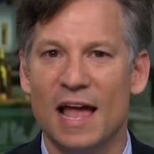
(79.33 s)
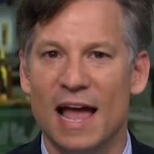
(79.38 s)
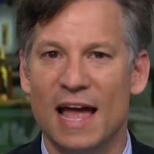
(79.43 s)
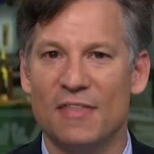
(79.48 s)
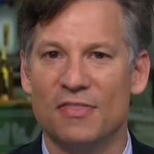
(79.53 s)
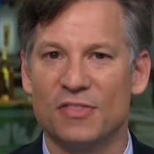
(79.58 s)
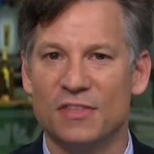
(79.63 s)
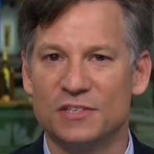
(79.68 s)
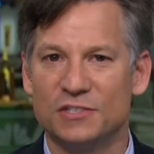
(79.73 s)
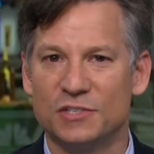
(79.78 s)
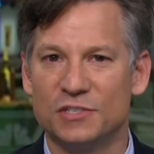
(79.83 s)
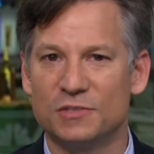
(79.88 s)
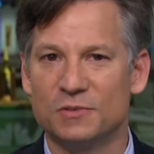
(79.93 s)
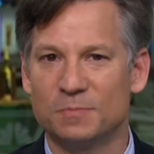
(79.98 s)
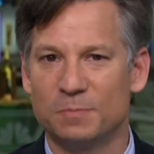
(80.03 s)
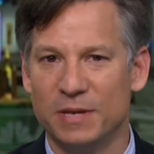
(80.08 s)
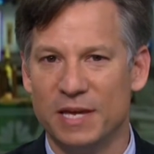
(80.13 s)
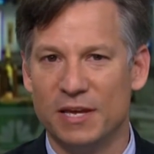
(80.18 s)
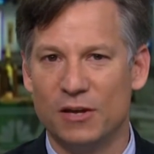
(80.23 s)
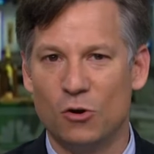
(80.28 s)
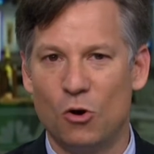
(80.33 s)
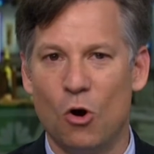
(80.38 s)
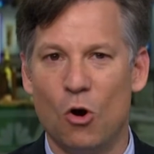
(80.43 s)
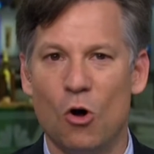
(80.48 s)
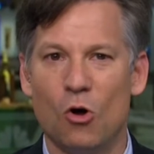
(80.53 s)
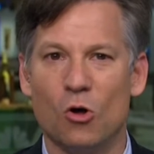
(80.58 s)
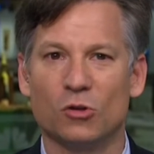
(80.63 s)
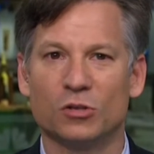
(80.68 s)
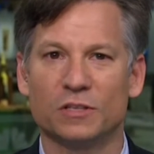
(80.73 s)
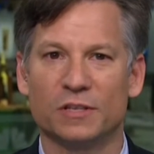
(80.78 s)
and this is being
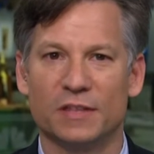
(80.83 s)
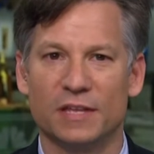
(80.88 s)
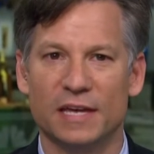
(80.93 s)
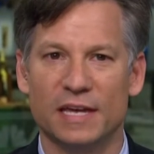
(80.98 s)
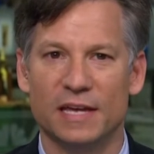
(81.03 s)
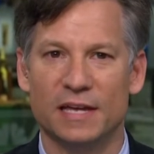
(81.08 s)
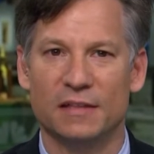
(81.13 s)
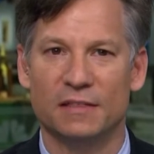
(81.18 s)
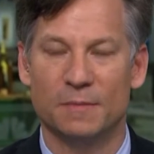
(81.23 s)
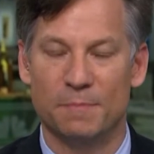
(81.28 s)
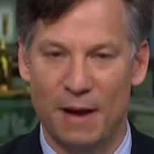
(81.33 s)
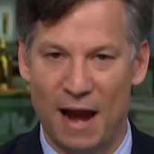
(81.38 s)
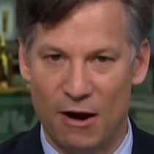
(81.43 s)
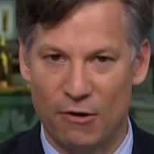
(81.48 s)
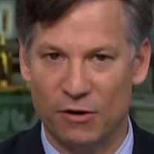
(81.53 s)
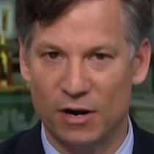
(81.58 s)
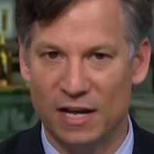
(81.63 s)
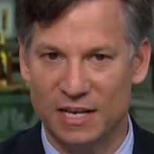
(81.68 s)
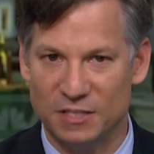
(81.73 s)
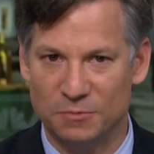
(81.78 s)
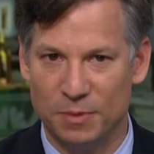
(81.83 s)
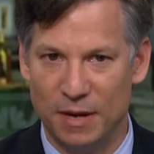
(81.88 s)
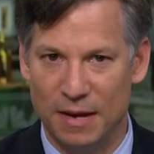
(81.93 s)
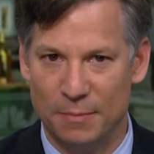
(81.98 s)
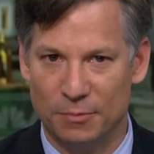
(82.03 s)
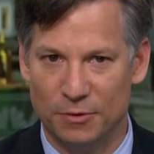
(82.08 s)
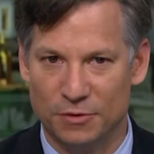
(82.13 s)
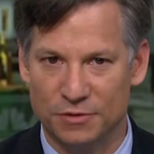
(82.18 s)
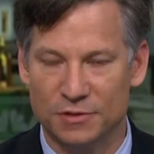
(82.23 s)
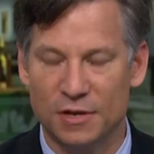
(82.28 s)
called the Paradise
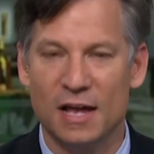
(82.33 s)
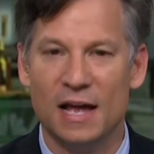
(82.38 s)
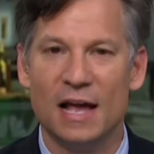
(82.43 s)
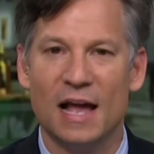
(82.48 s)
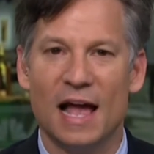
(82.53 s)
Papers.